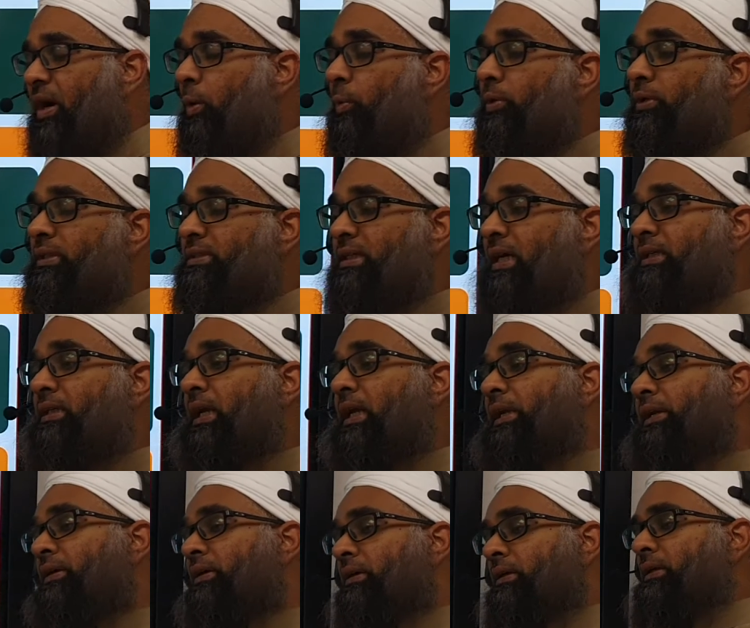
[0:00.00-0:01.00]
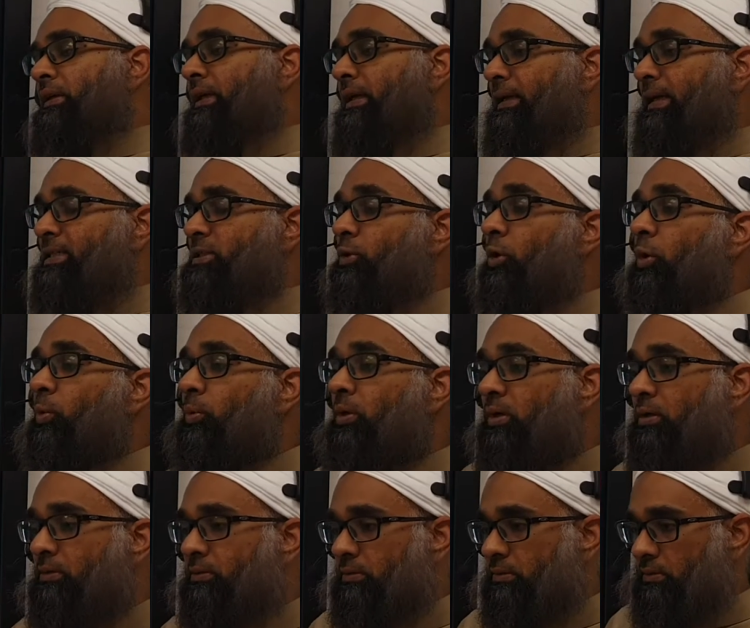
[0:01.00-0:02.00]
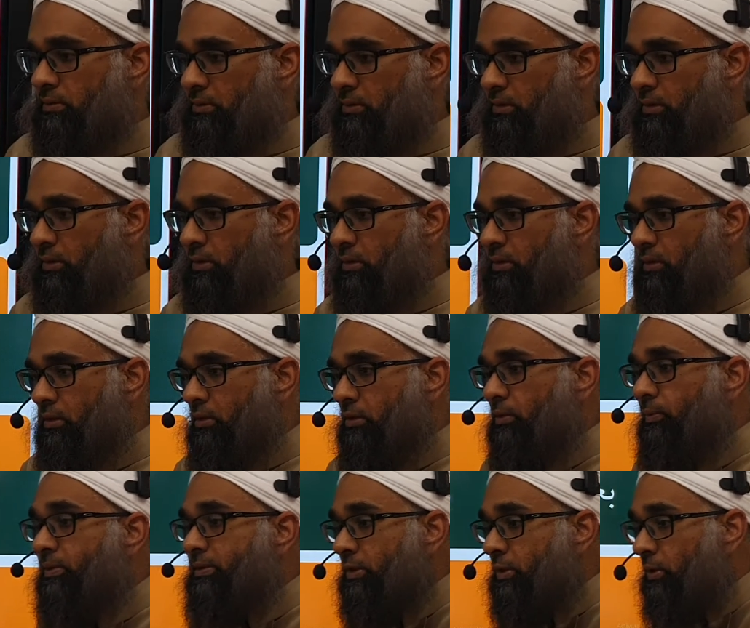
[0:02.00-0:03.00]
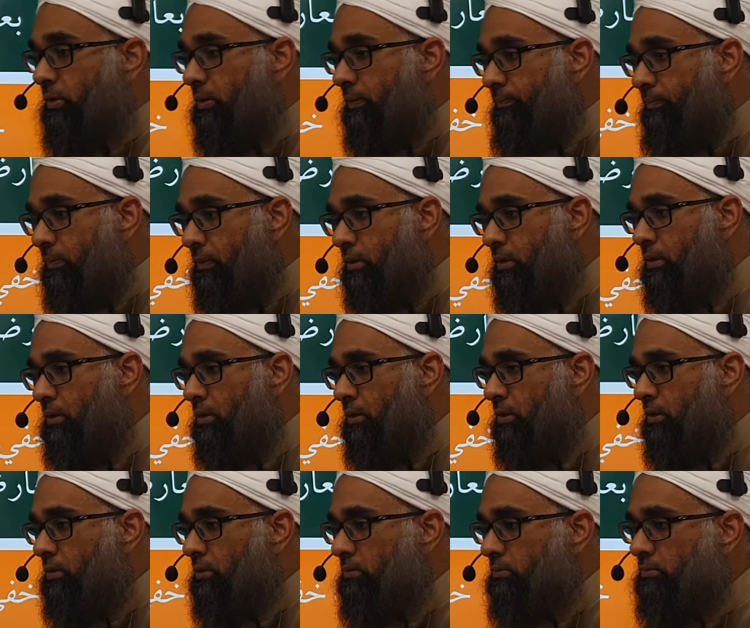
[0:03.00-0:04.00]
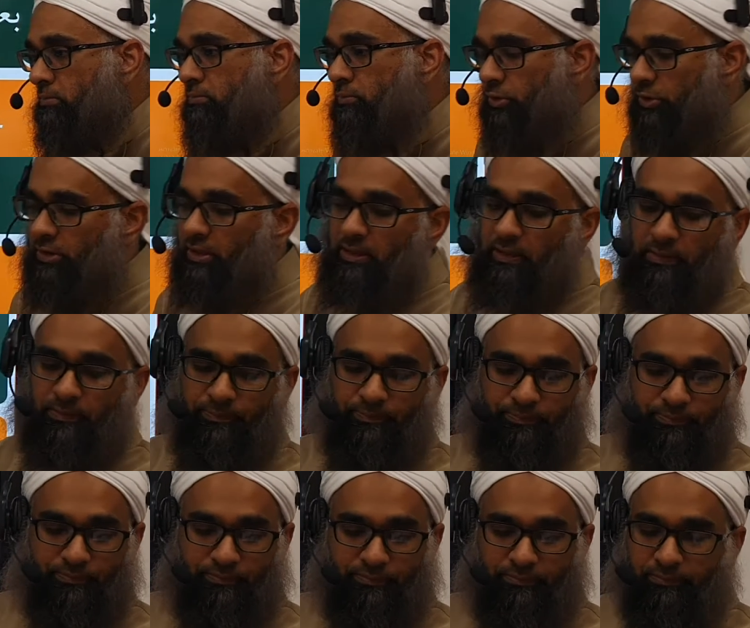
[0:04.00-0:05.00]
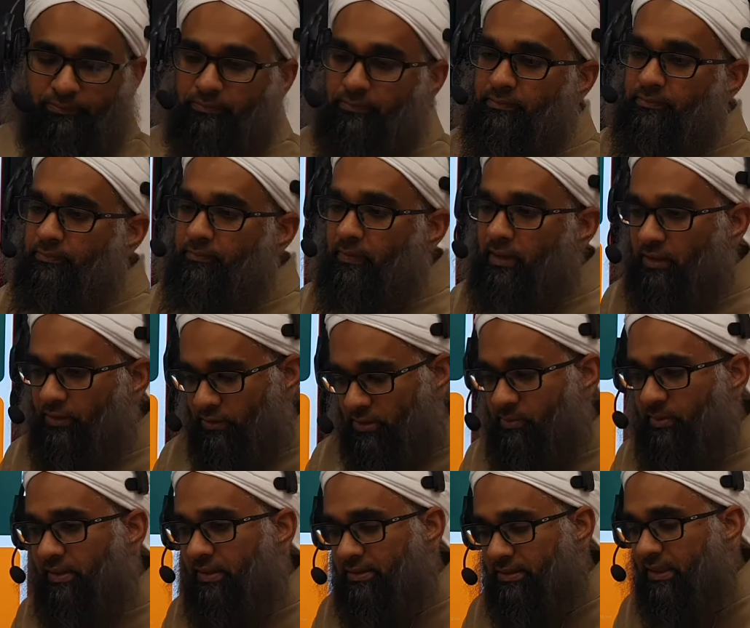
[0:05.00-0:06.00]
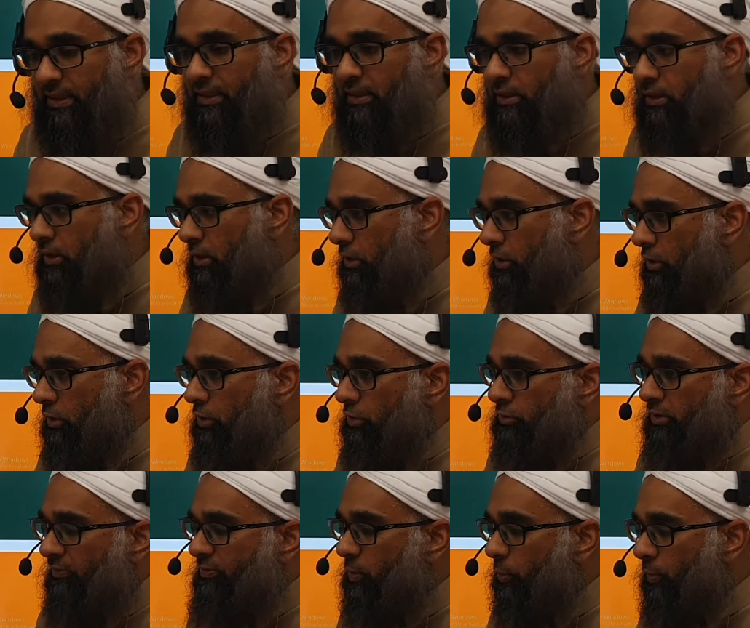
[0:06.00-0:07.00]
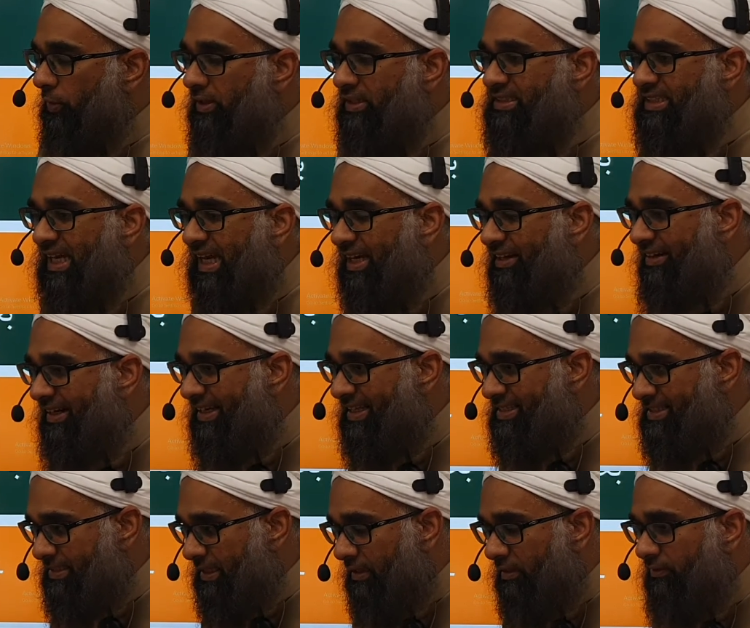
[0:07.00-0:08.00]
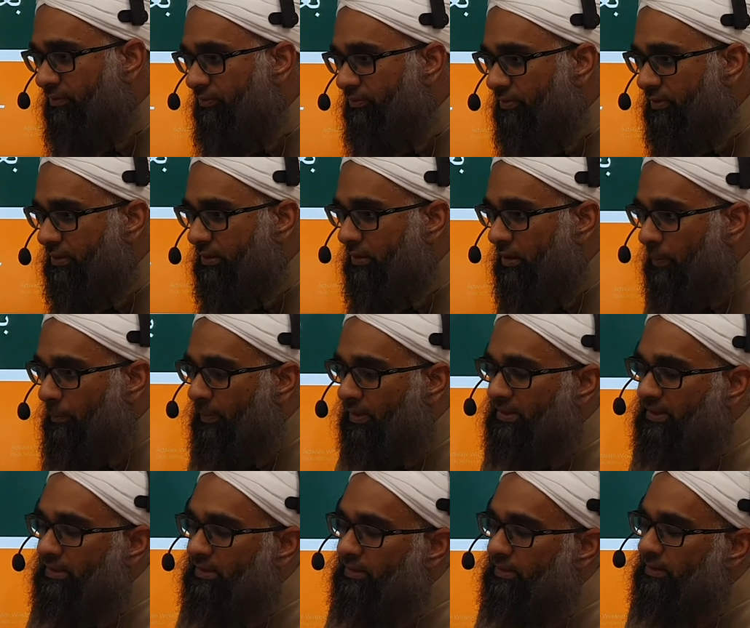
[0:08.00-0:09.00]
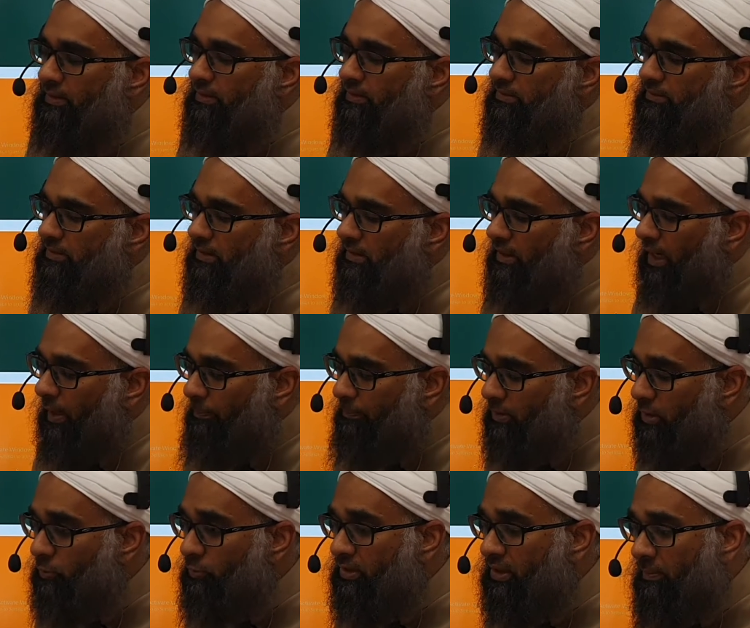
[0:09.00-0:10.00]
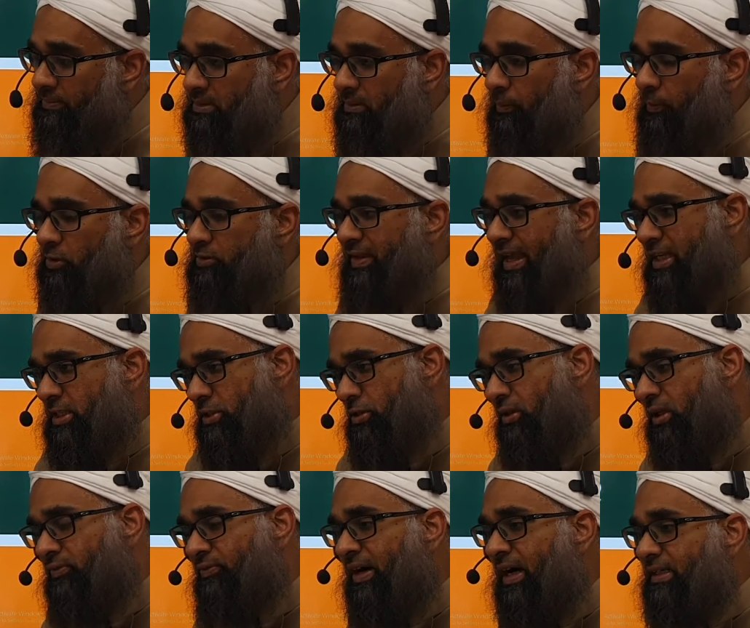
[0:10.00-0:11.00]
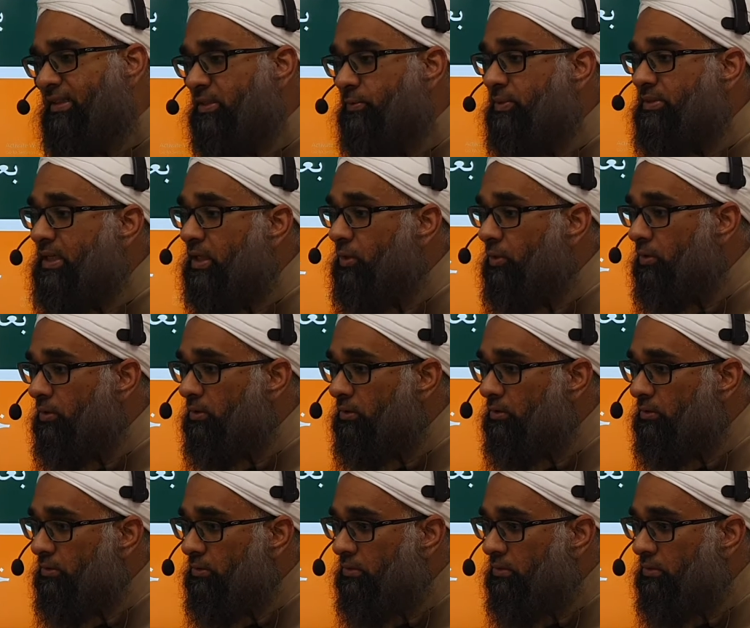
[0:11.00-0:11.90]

that word is unclear. That's called what? What's it called? Mushkil. Does everybody understand? If the word is clear in itself, but the ambiguity comes out because of external factors, what's that called?